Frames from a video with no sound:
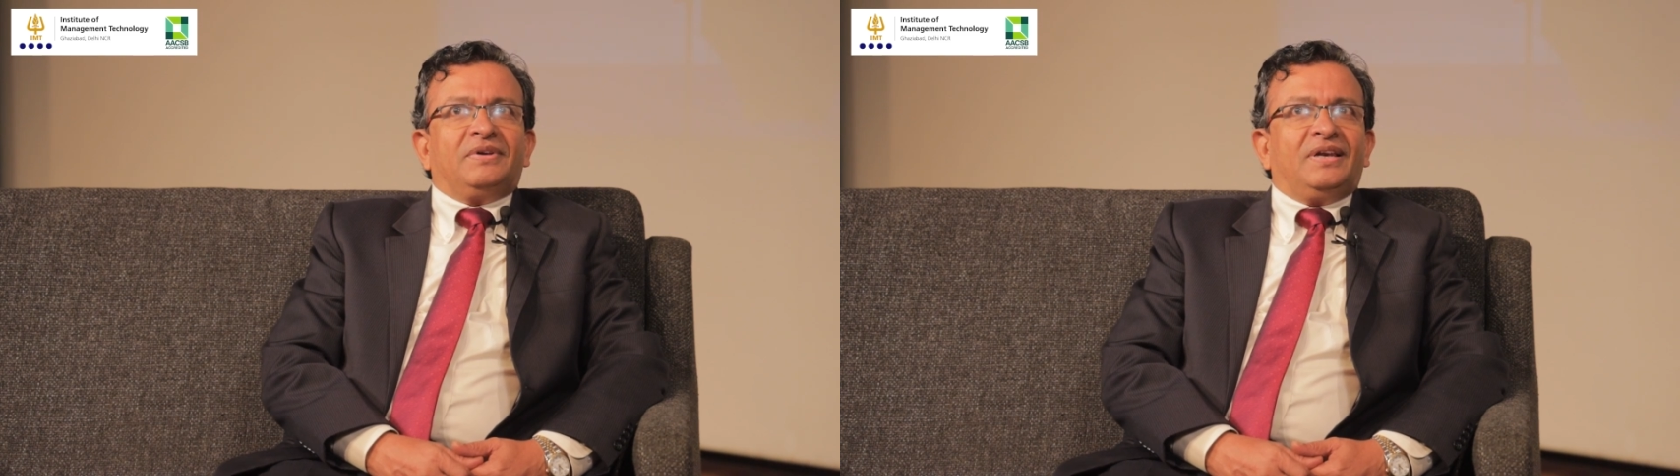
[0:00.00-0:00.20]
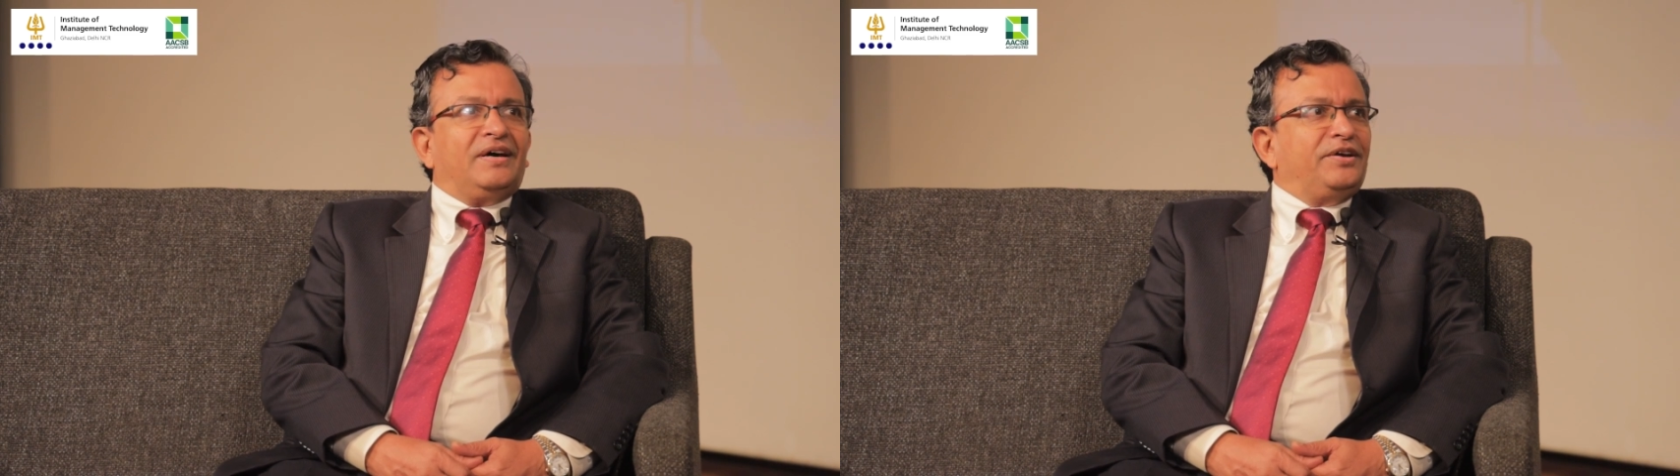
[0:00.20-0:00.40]

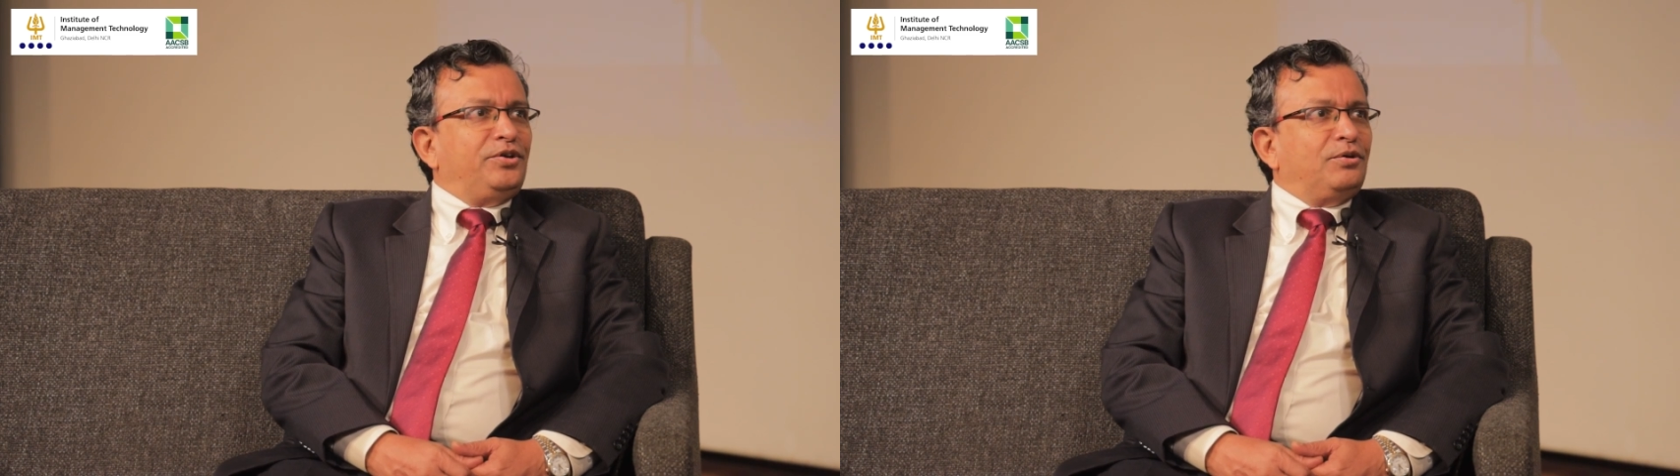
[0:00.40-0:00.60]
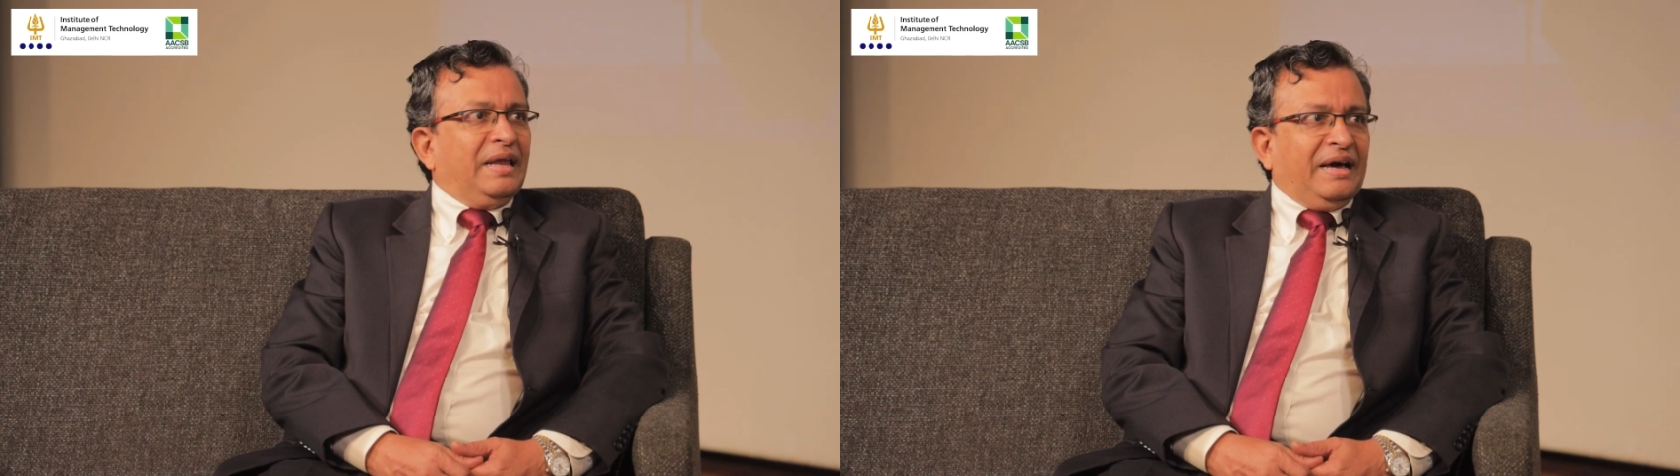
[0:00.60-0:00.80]
learn
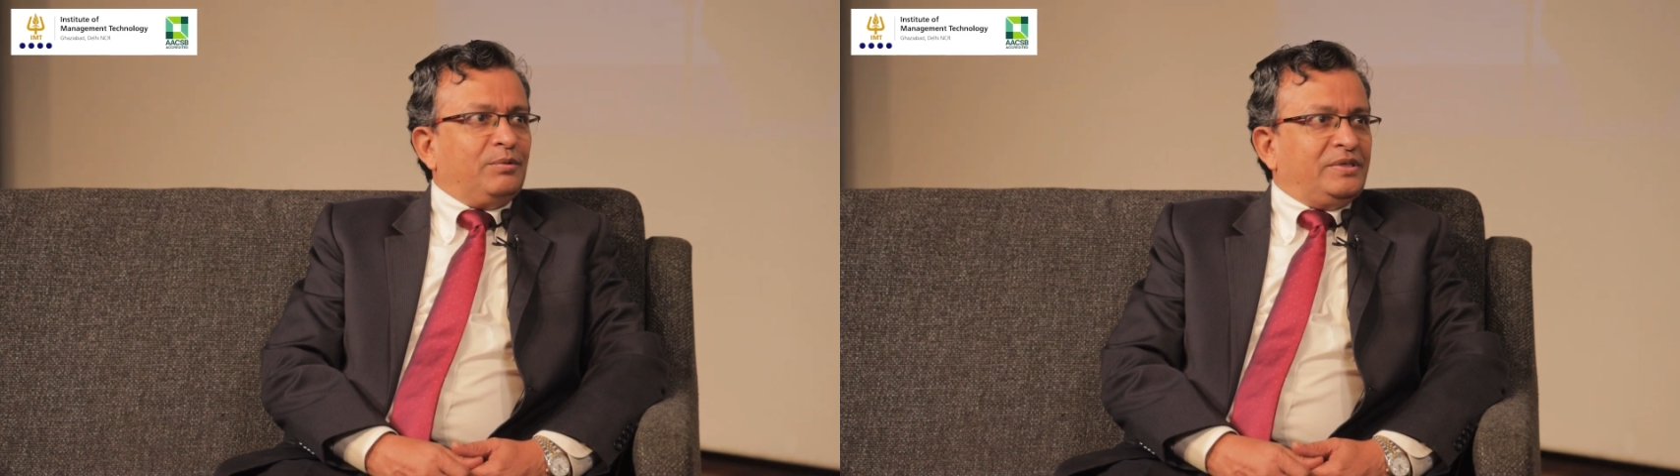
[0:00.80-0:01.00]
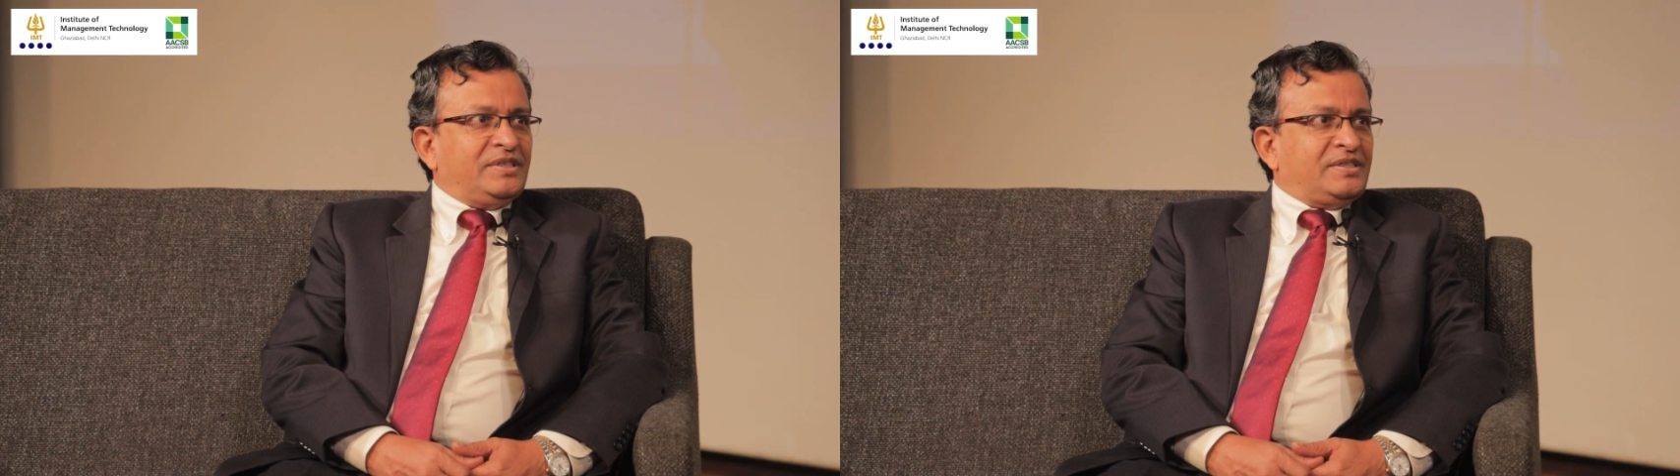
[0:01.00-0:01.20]
new
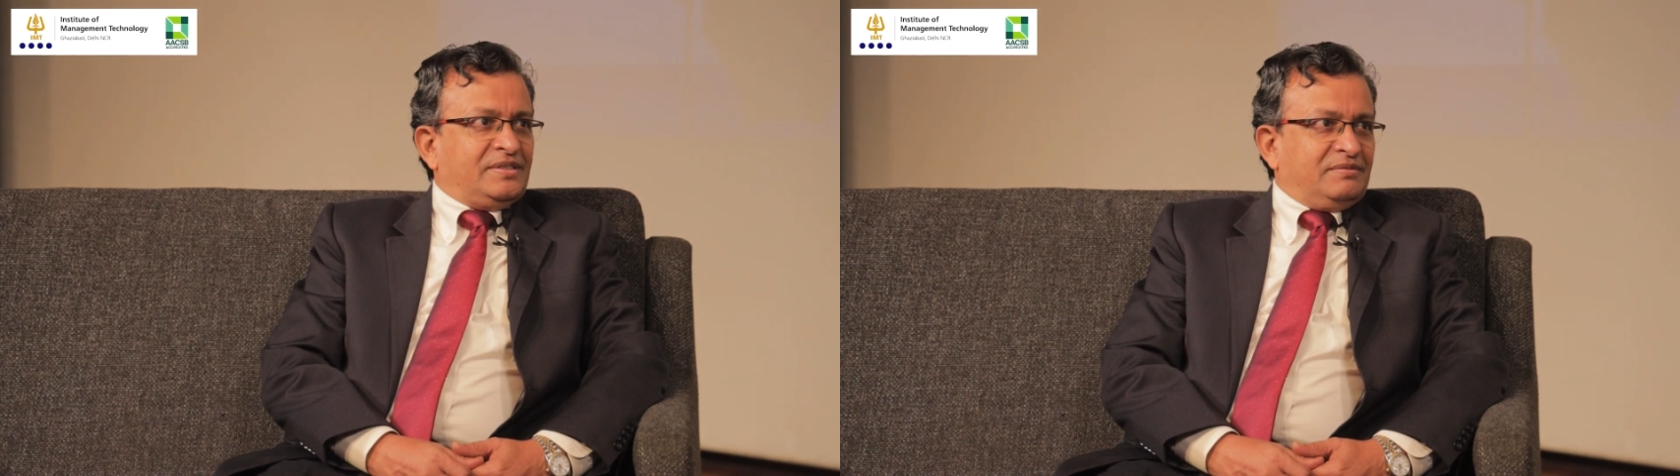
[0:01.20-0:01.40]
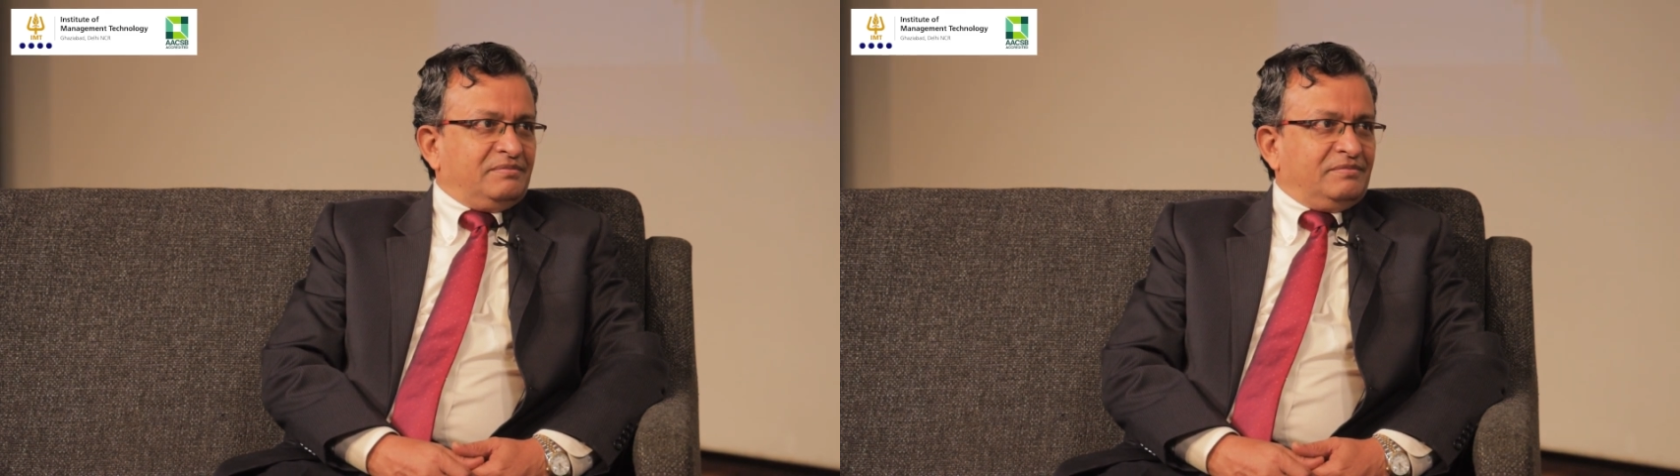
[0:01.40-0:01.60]
languages,